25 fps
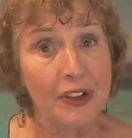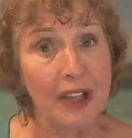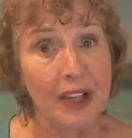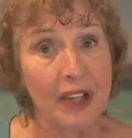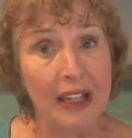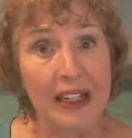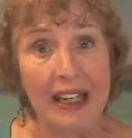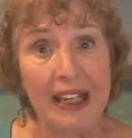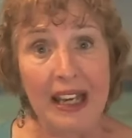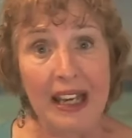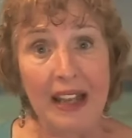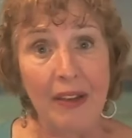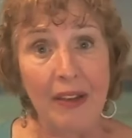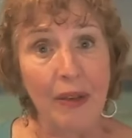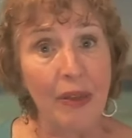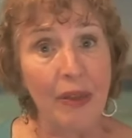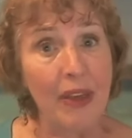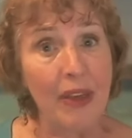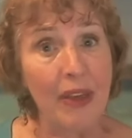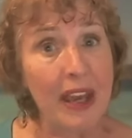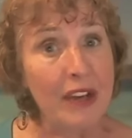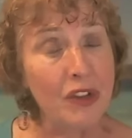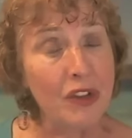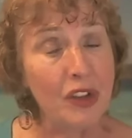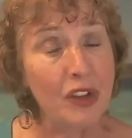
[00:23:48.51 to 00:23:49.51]
again,
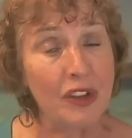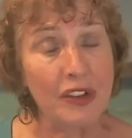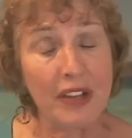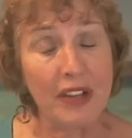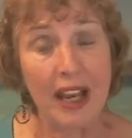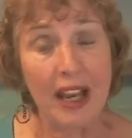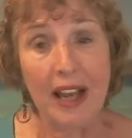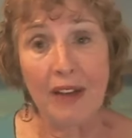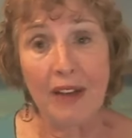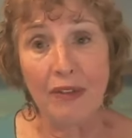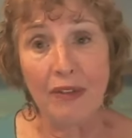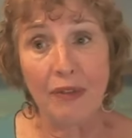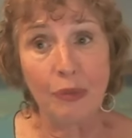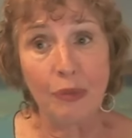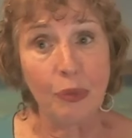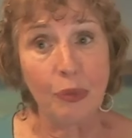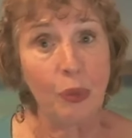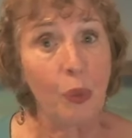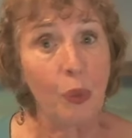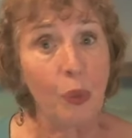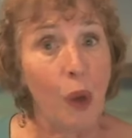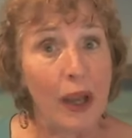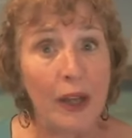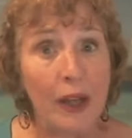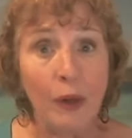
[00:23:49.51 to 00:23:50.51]
they just have
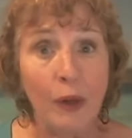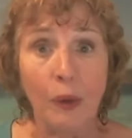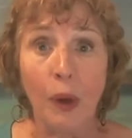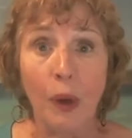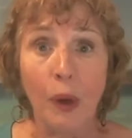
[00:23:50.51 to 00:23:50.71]
an